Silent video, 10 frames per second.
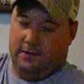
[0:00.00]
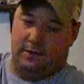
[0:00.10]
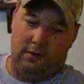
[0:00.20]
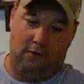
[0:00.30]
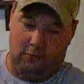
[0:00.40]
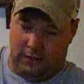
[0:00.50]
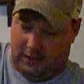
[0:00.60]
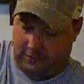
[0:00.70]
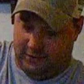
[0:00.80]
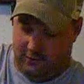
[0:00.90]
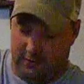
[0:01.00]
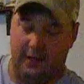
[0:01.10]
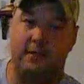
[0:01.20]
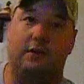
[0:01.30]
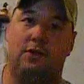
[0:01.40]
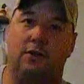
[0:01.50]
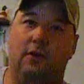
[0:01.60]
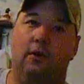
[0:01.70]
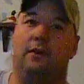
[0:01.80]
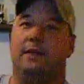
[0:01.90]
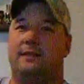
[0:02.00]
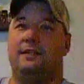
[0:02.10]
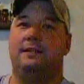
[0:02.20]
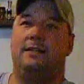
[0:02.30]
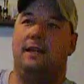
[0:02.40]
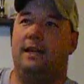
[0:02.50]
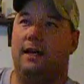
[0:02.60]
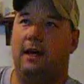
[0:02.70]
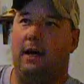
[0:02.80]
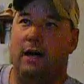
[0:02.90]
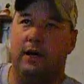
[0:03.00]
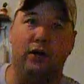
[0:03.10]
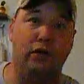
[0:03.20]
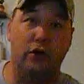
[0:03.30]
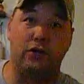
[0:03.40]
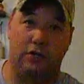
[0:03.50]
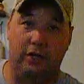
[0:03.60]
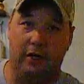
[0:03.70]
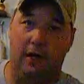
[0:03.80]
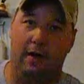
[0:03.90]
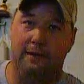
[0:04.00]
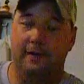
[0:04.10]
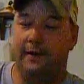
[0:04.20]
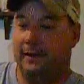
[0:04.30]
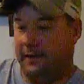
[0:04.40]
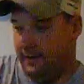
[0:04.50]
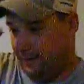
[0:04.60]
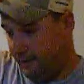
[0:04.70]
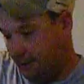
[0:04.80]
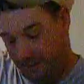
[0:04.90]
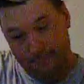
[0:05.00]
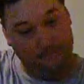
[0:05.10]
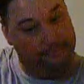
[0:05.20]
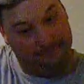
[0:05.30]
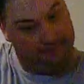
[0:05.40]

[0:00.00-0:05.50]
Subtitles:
So what I'll do is I'll show you. This is an inertia gun.